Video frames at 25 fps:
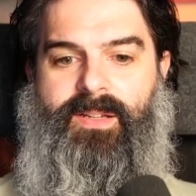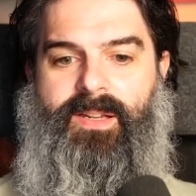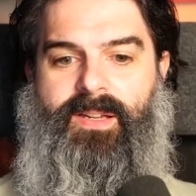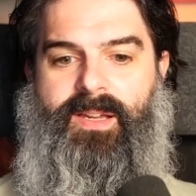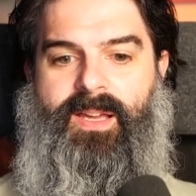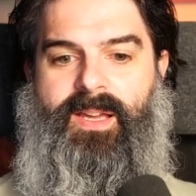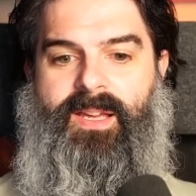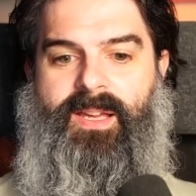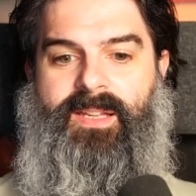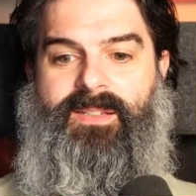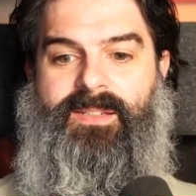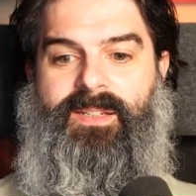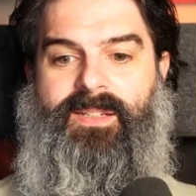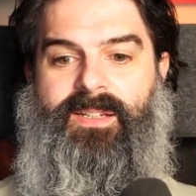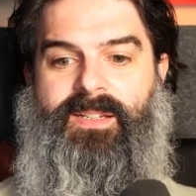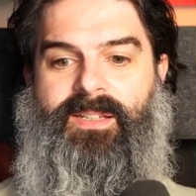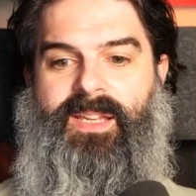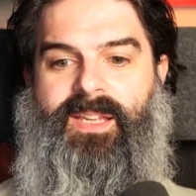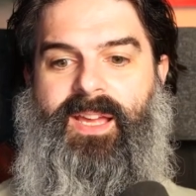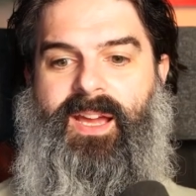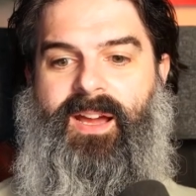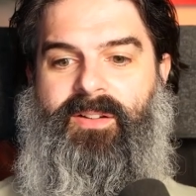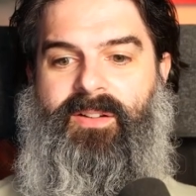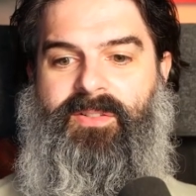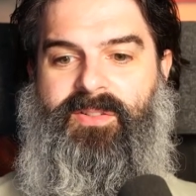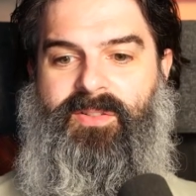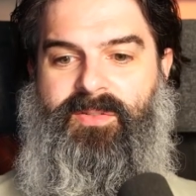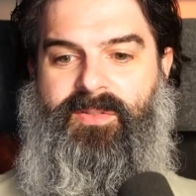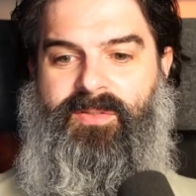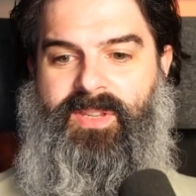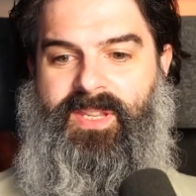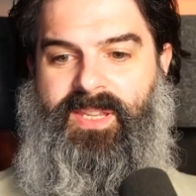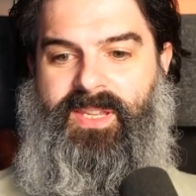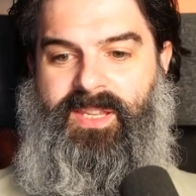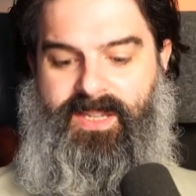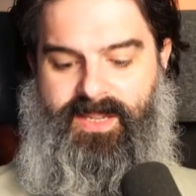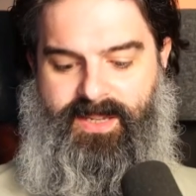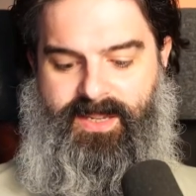And yeah, I'll do
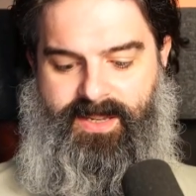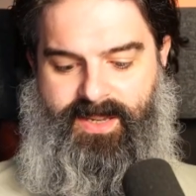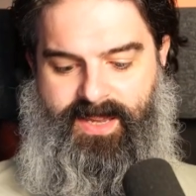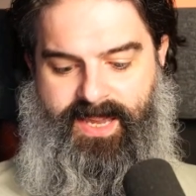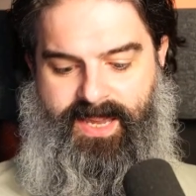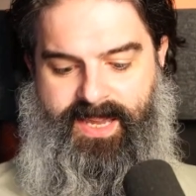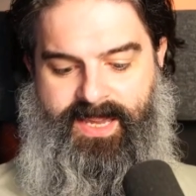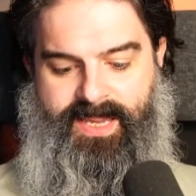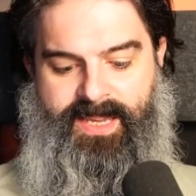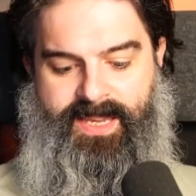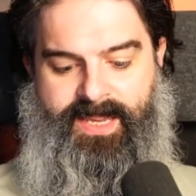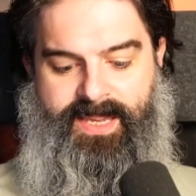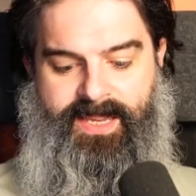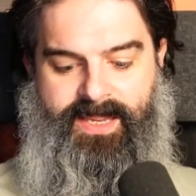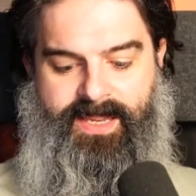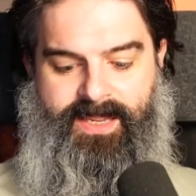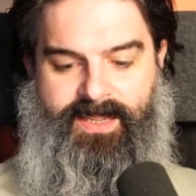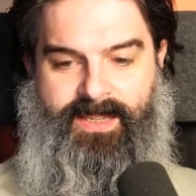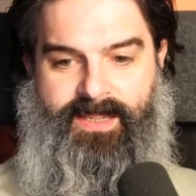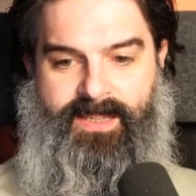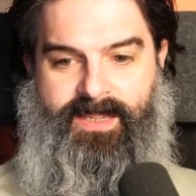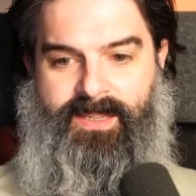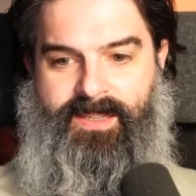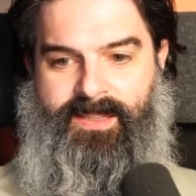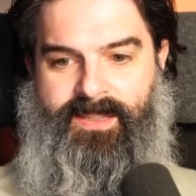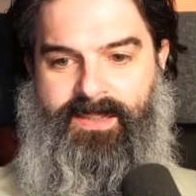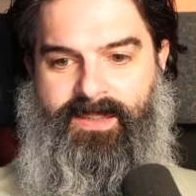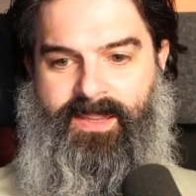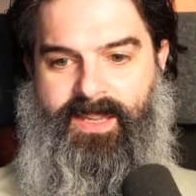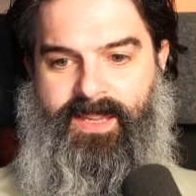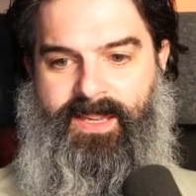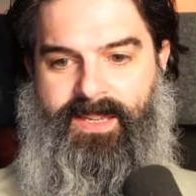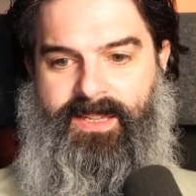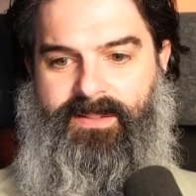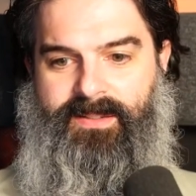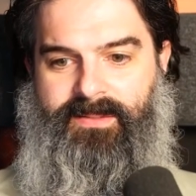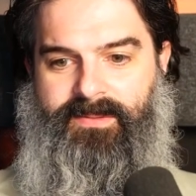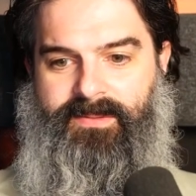the hey there.